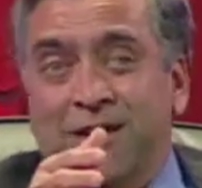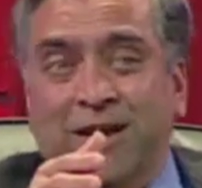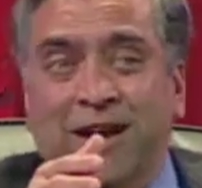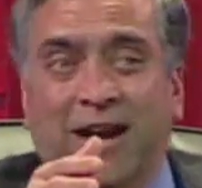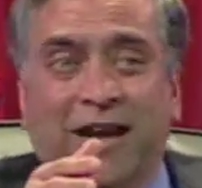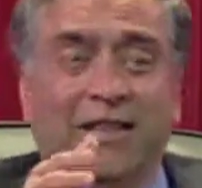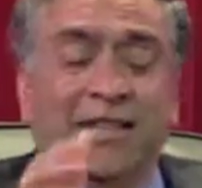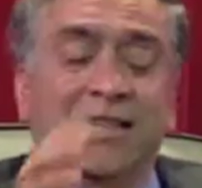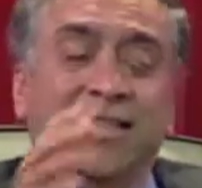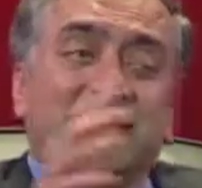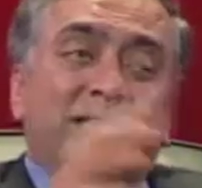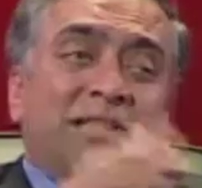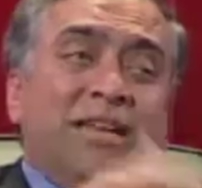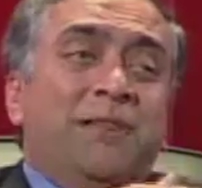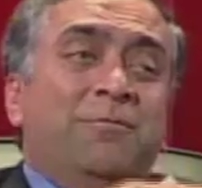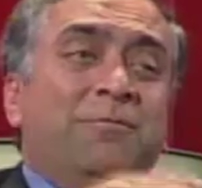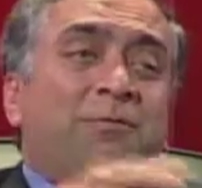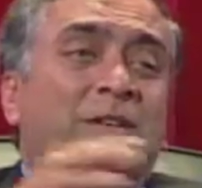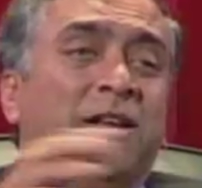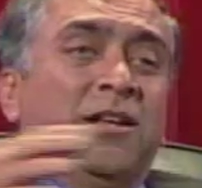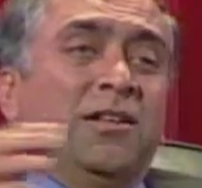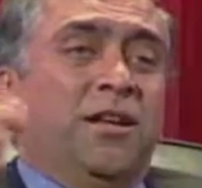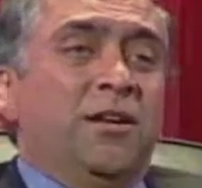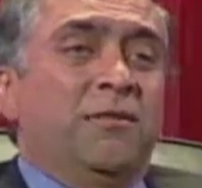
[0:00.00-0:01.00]
I think the same
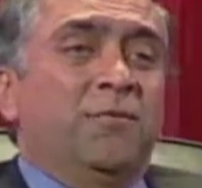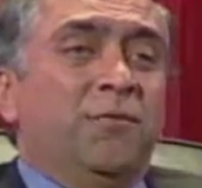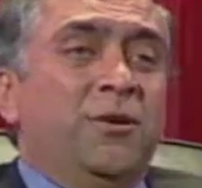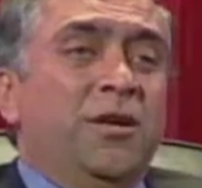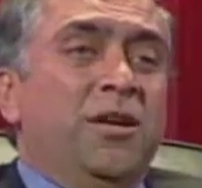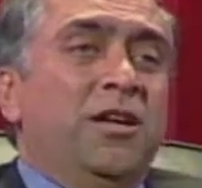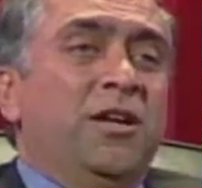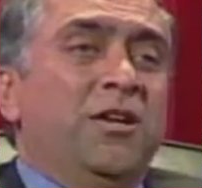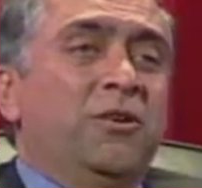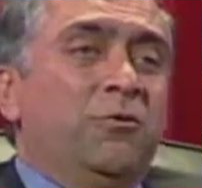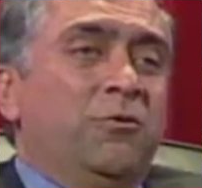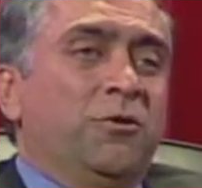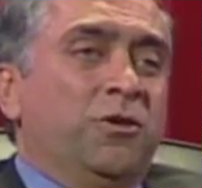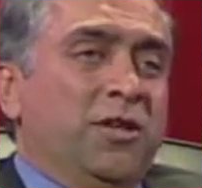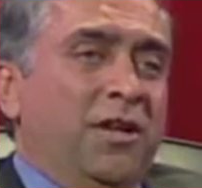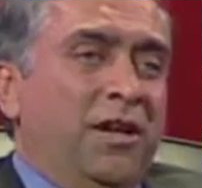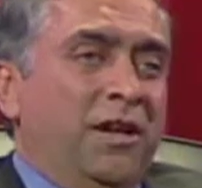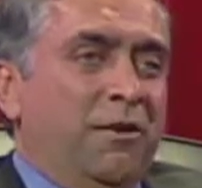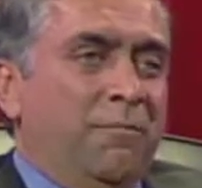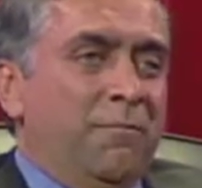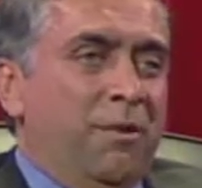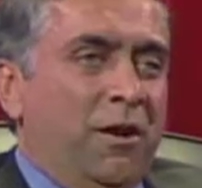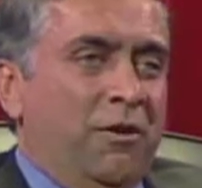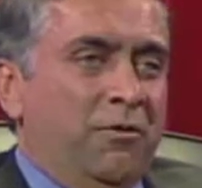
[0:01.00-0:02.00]
thing that we need to think
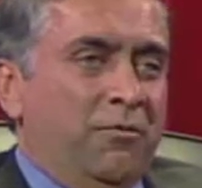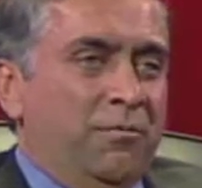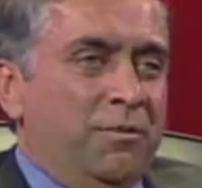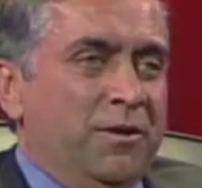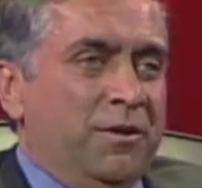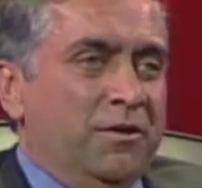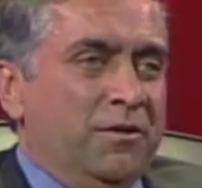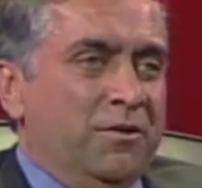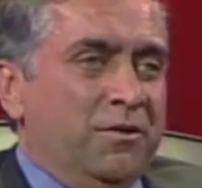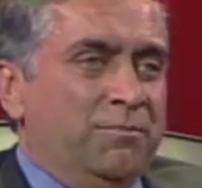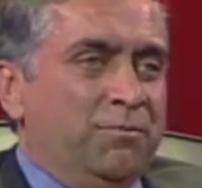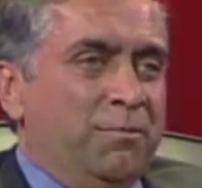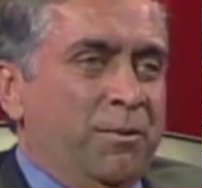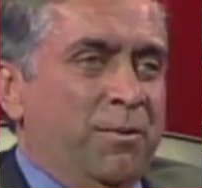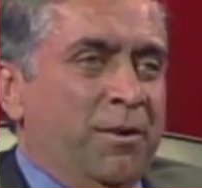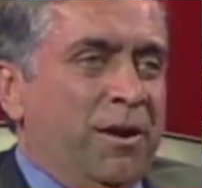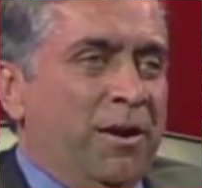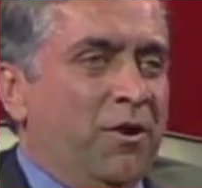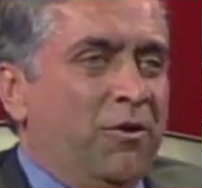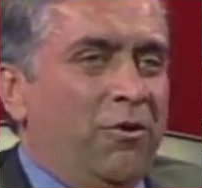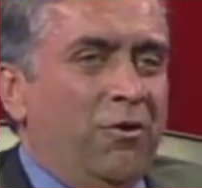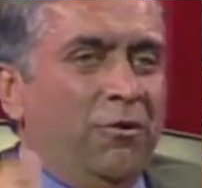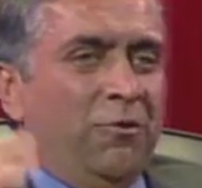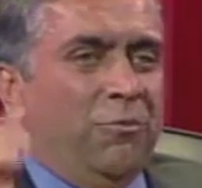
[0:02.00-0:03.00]
about because people
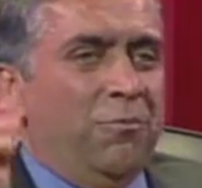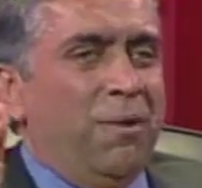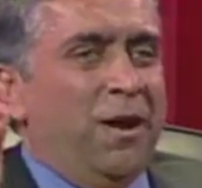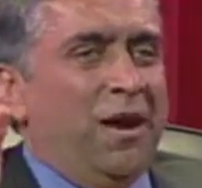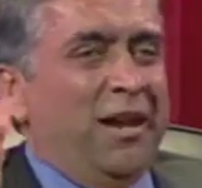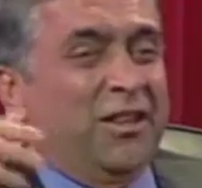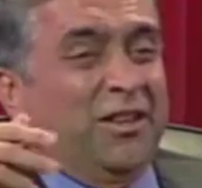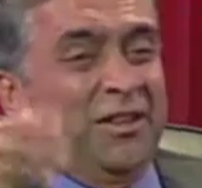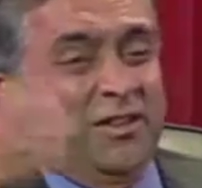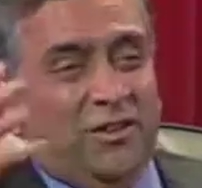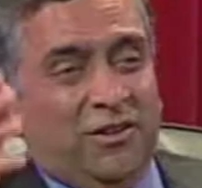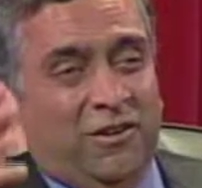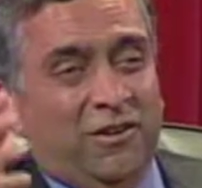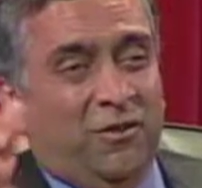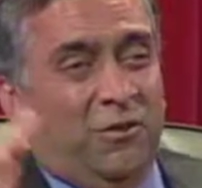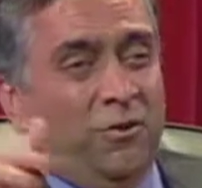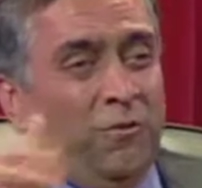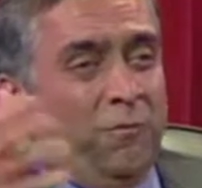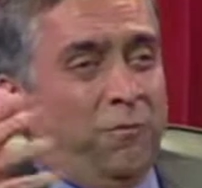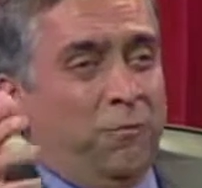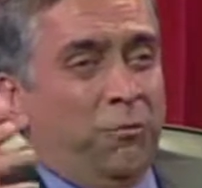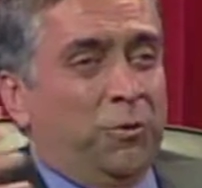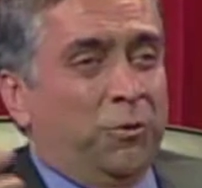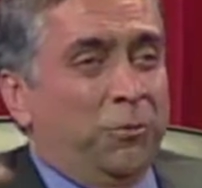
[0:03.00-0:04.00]
aren't going to buy third or
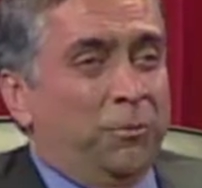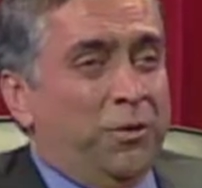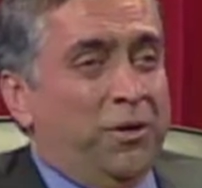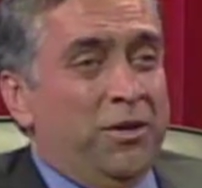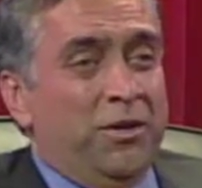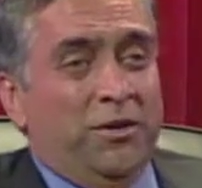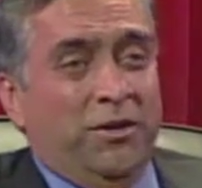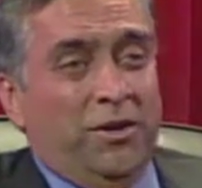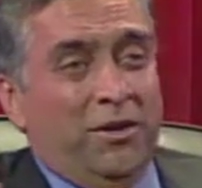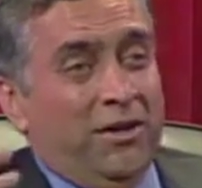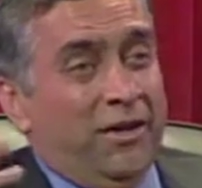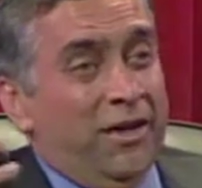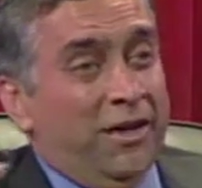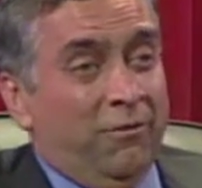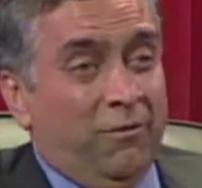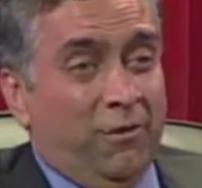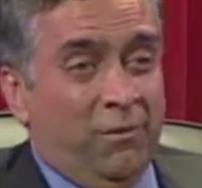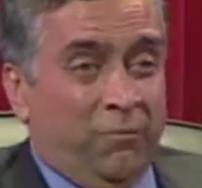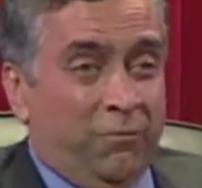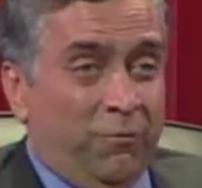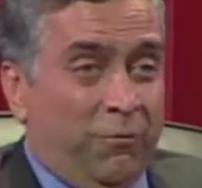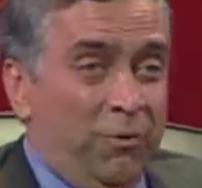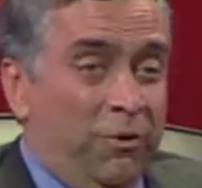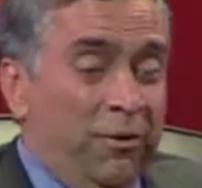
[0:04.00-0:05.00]
fourth printer in
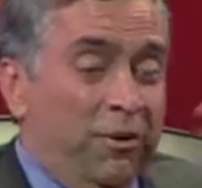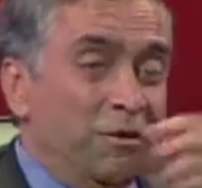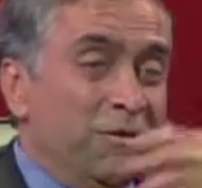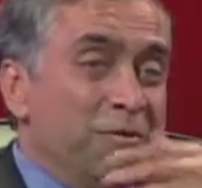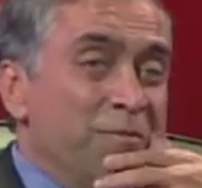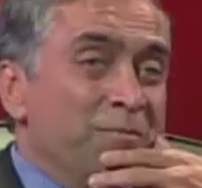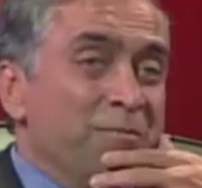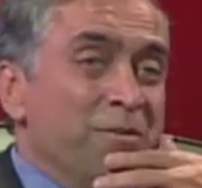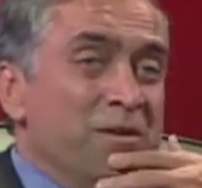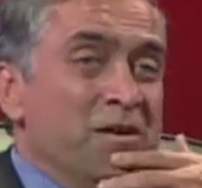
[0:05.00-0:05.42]
developed world.